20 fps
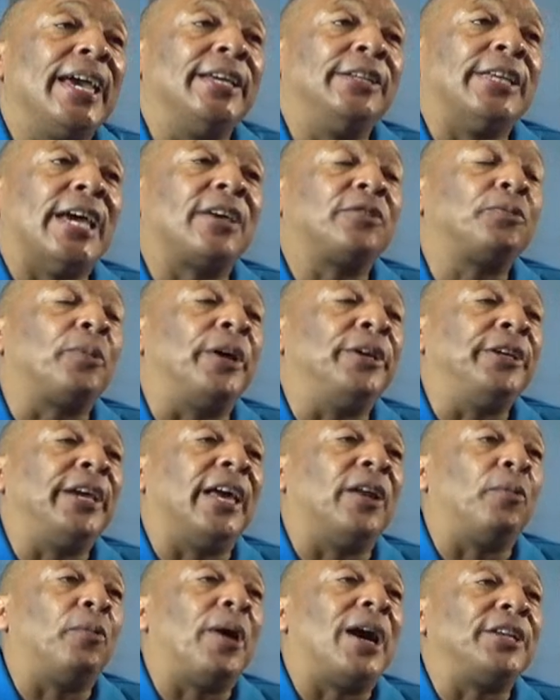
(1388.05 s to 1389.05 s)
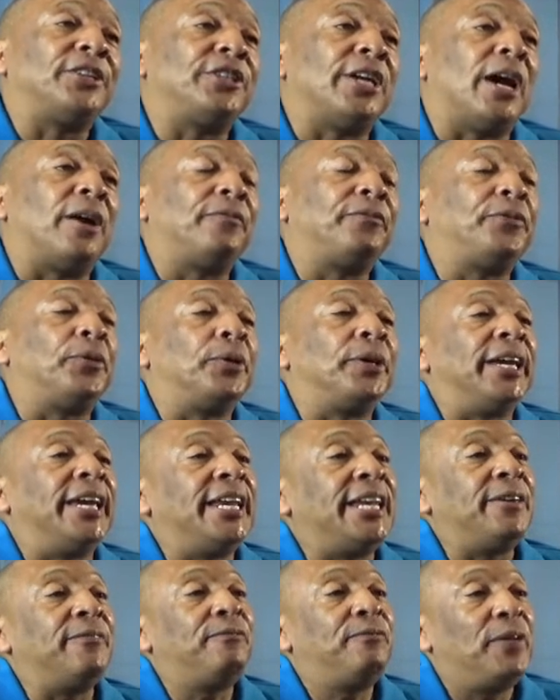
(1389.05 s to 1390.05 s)
And that's why you got to watch out for
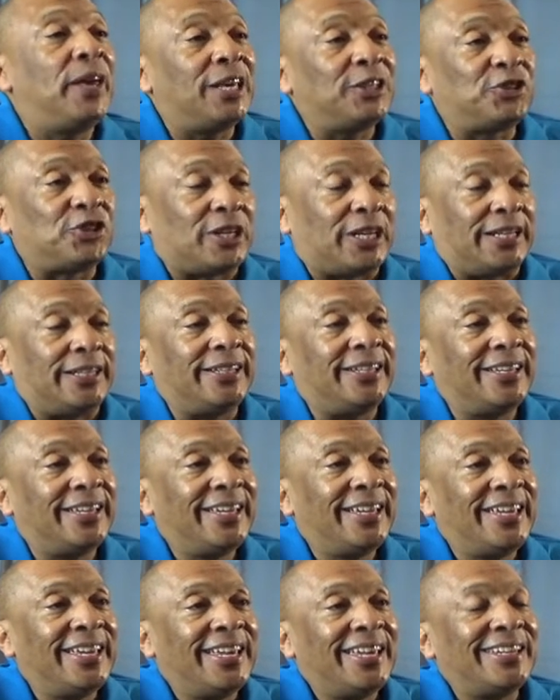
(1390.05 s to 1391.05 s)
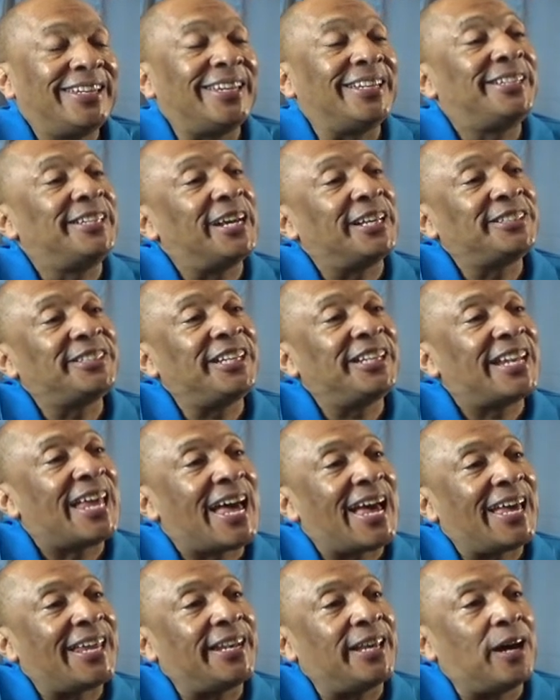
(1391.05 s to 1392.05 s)
any vision that doesn't
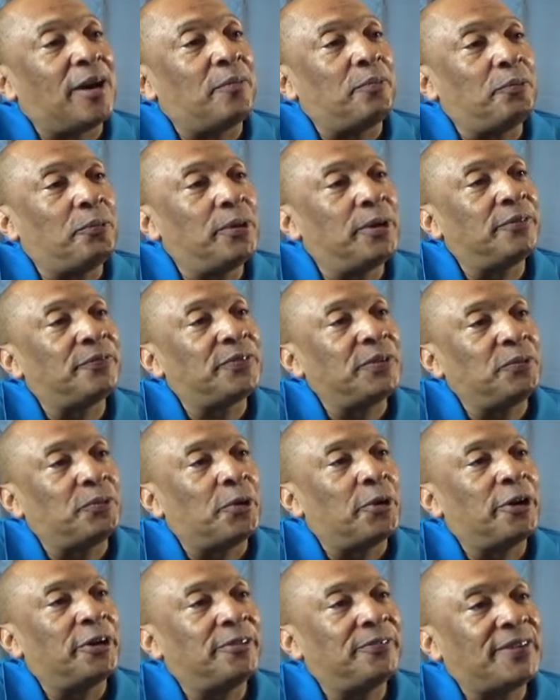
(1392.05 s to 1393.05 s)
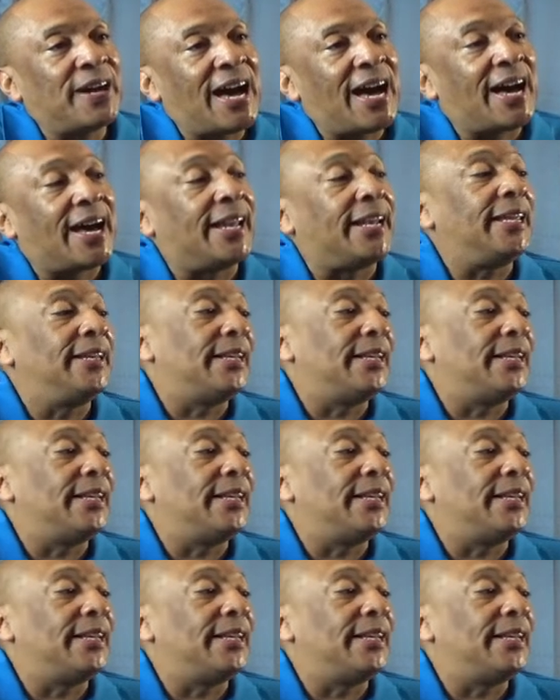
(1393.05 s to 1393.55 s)
line up with the word of God.